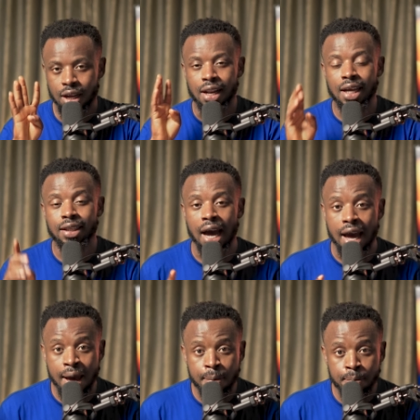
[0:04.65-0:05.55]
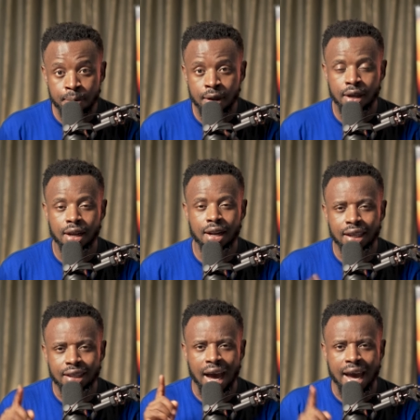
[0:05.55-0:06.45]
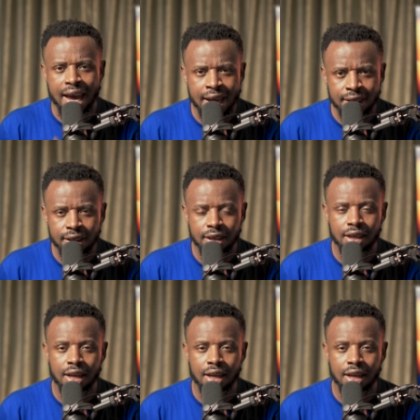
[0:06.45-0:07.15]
Letter M, letter N,